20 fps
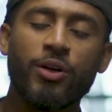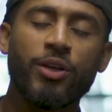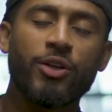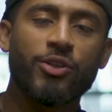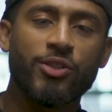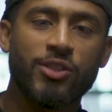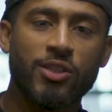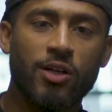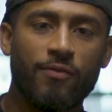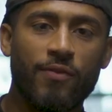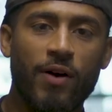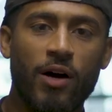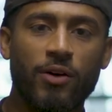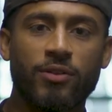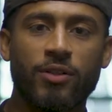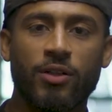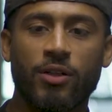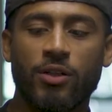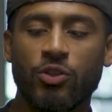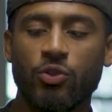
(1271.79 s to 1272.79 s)
yourself out
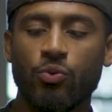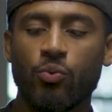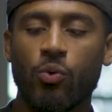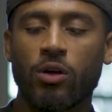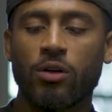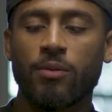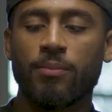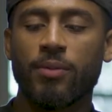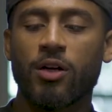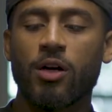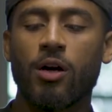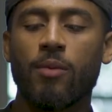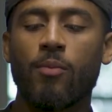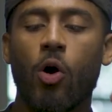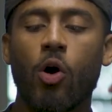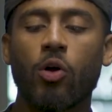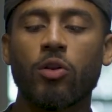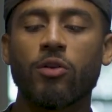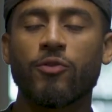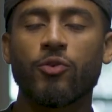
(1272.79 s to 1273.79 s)
there and you want to become
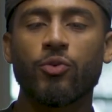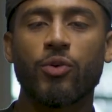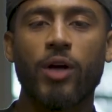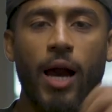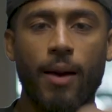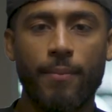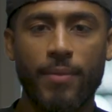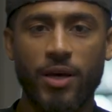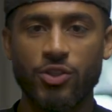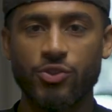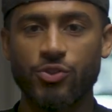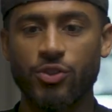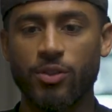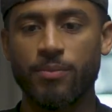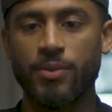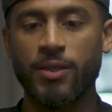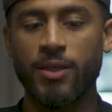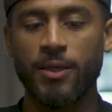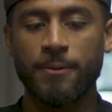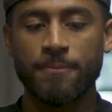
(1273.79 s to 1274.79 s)
all of who God made you to
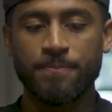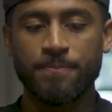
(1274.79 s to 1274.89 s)
be,